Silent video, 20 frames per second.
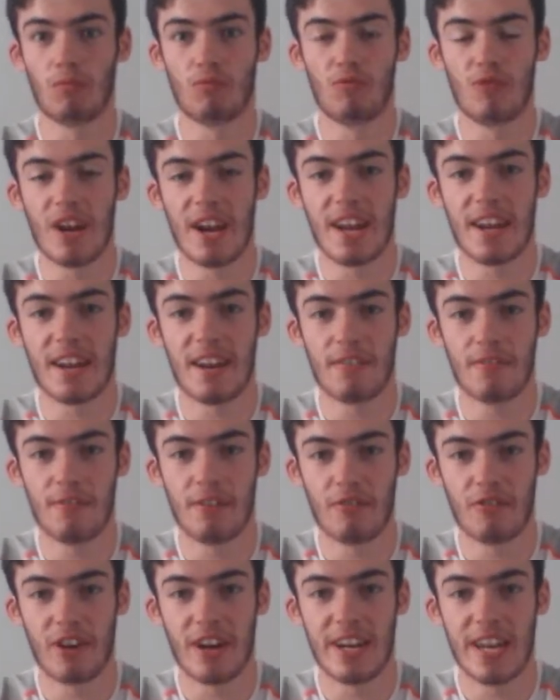rain
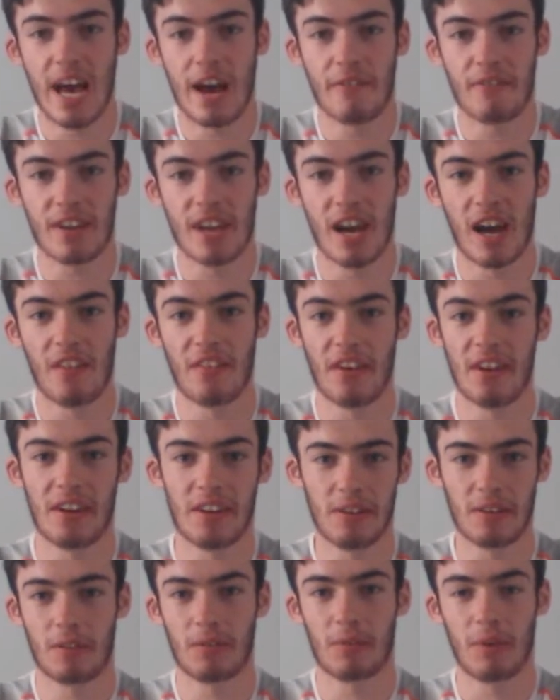heavier, and then
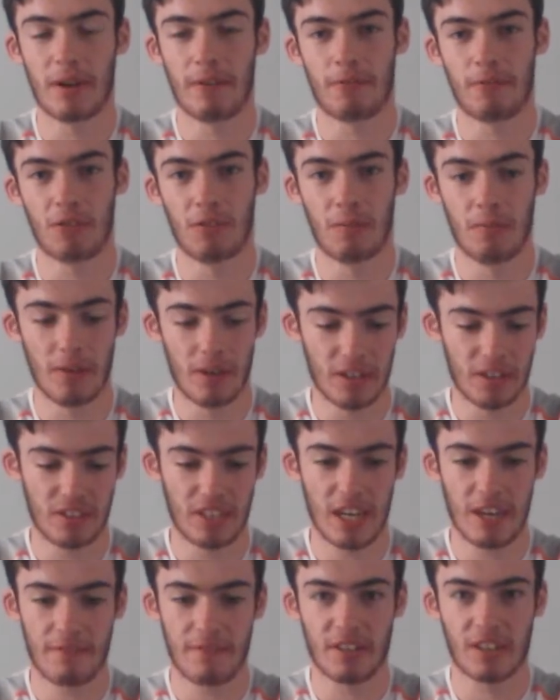it went from a
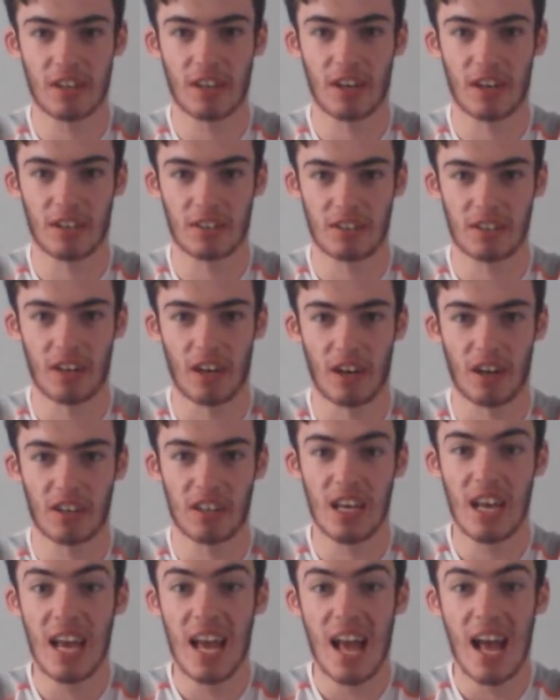safety car start,
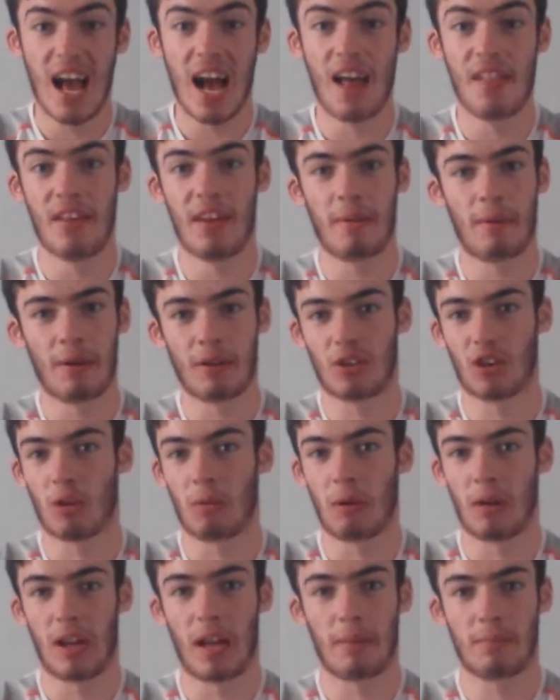and then about a
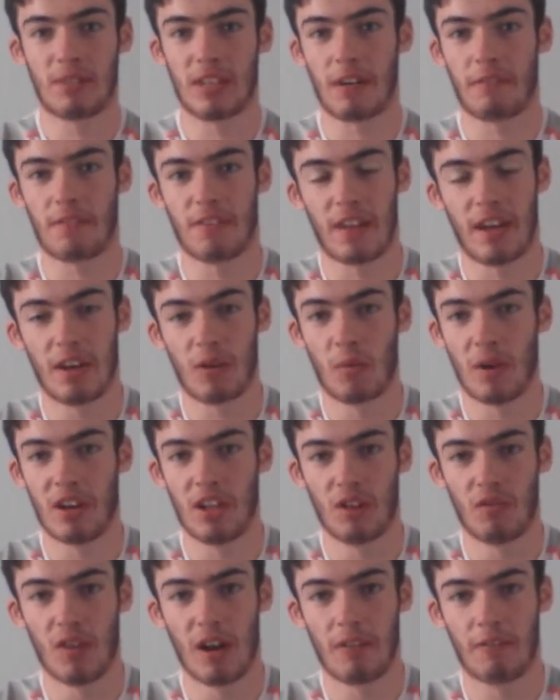couple of laps after that it went
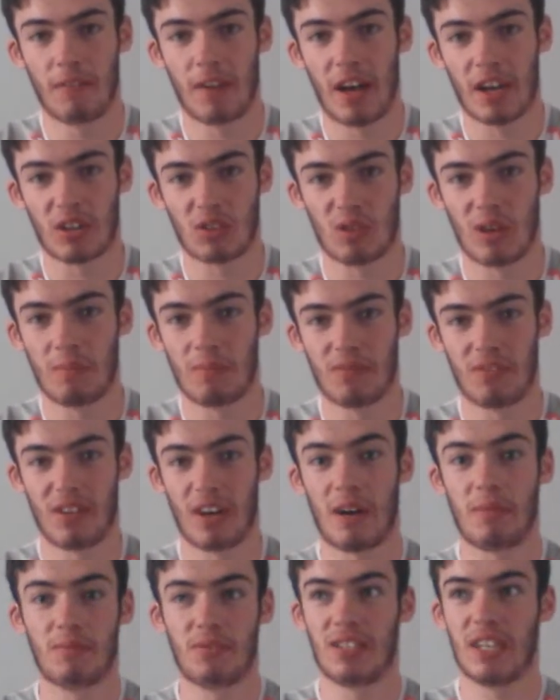to the red flag. So
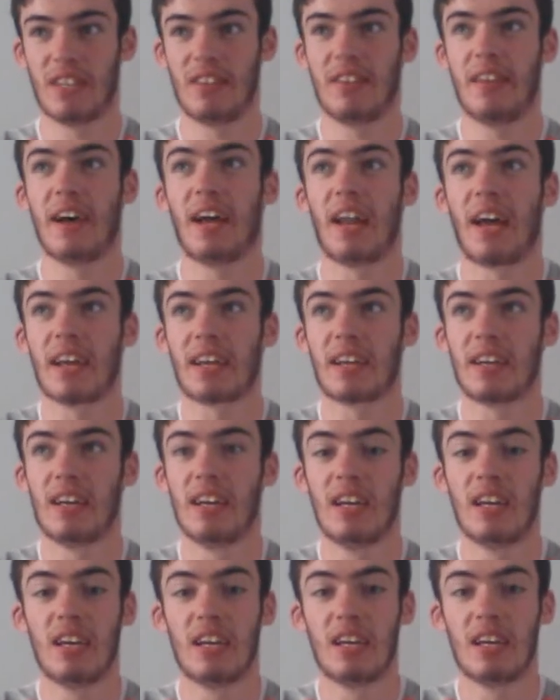I'm sitting there like,
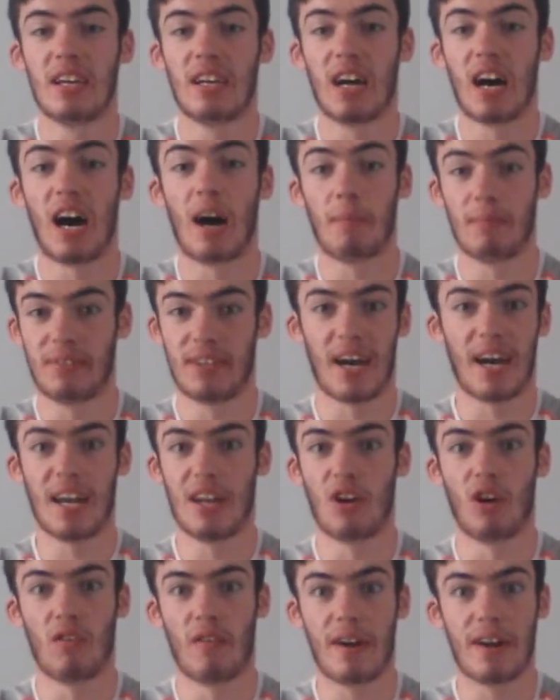I'm
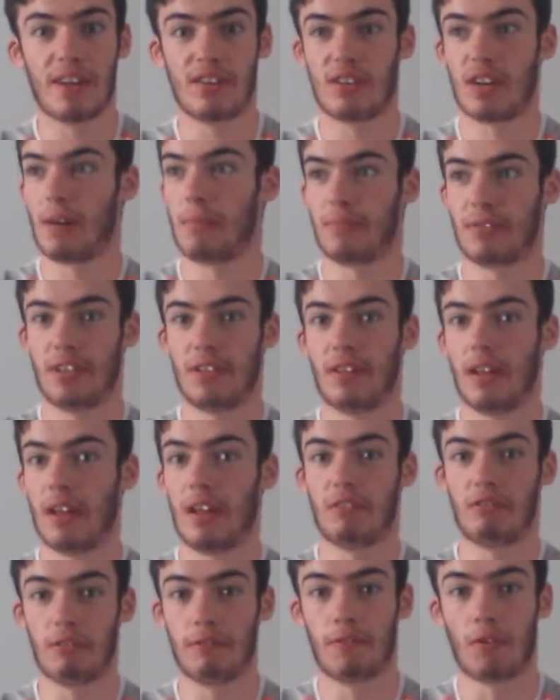tired already, so I'm sitting there
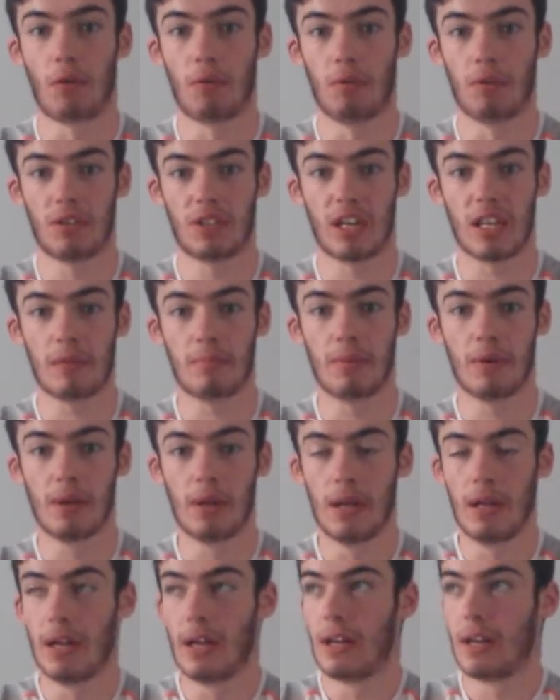literally falling asleep,
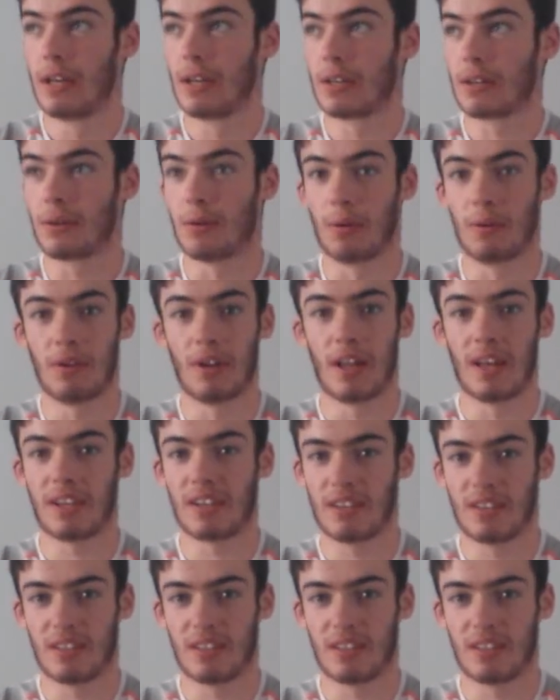going like,